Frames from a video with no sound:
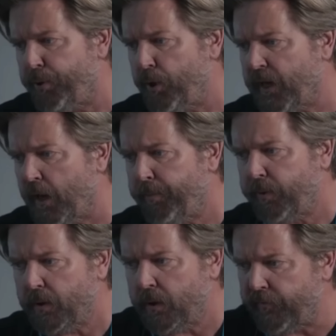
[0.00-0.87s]
see a perk up
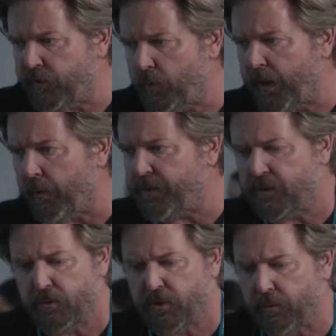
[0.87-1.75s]
in a few
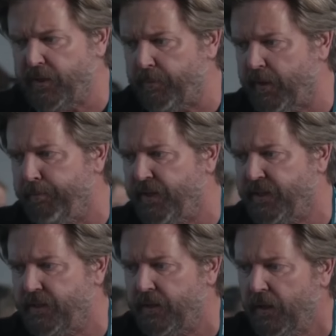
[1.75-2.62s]
hours. She'll need to be
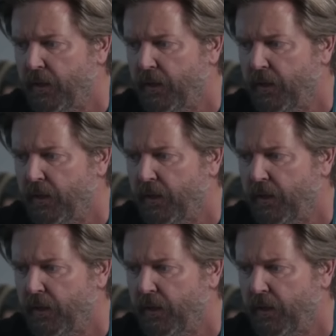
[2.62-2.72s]
admitted,